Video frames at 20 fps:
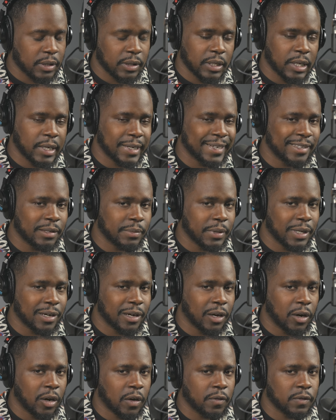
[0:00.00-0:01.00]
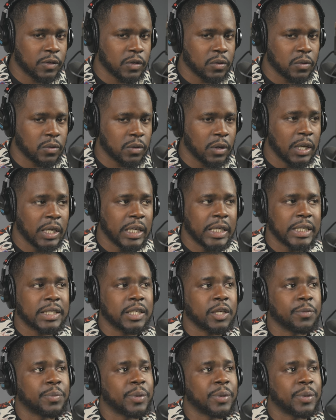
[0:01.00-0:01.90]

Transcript: They need to be cut off too. See,